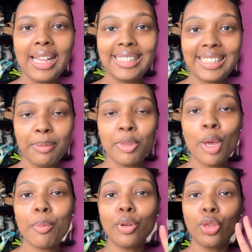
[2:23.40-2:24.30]
Tip
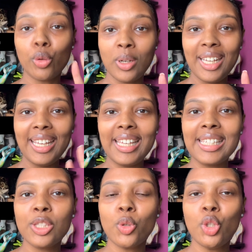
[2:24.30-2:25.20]
number 3
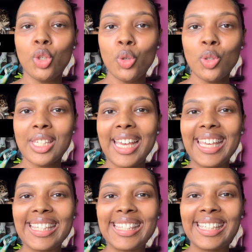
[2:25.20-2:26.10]
is to use
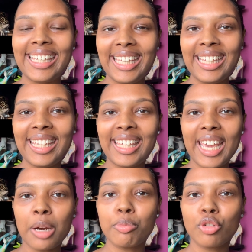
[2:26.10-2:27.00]
a
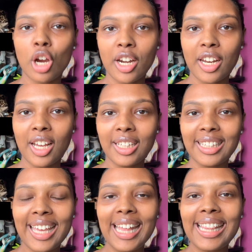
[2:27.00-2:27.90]
skincare product